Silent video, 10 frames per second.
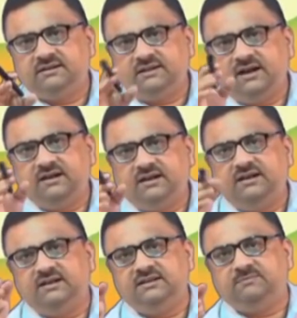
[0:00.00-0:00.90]
that
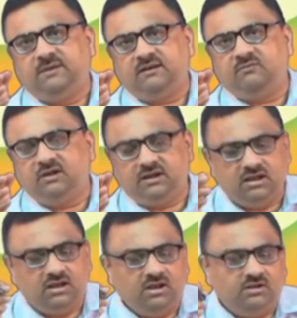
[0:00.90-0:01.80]
it is parabolic.
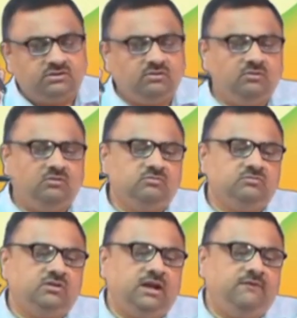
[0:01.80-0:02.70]
So,
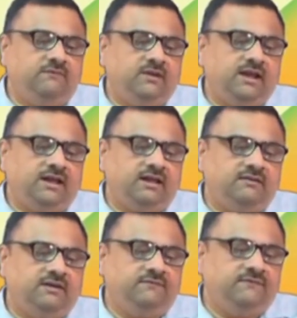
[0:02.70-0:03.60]
if
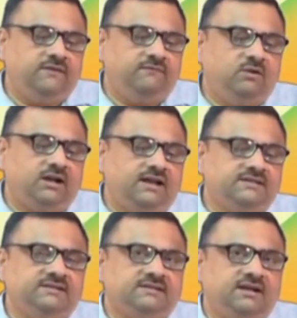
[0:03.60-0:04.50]
one
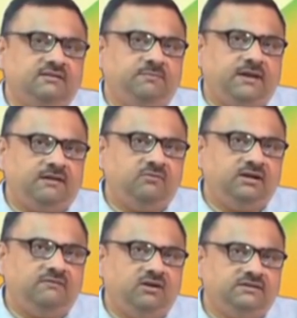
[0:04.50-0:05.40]
has this kind of
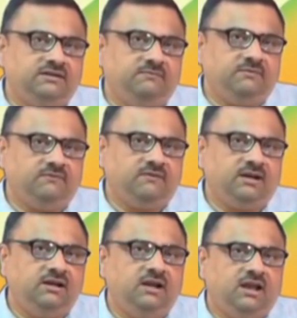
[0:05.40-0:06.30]
parabolic velocity
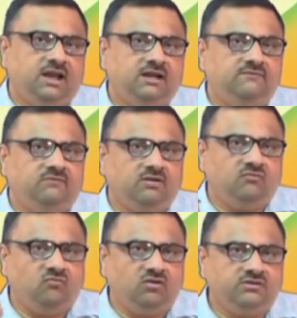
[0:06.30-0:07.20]
profile, and if
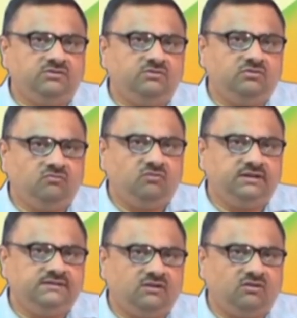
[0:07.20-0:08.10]
one wants to know
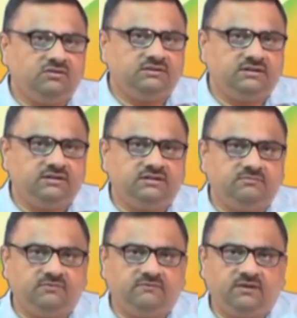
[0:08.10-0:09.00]
what is the concentration
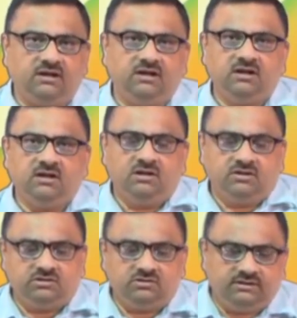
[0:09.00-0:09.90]
profile,
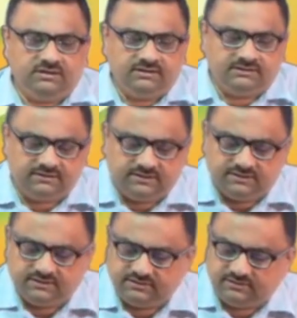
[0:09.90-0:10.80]
so this
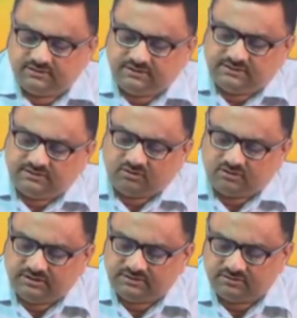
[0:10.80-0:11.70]

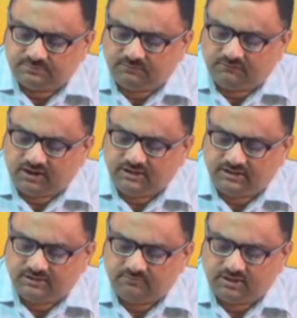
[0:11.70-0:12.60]
is
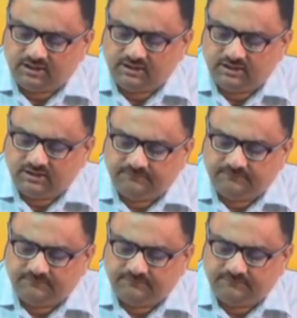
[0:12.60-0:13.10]
provided by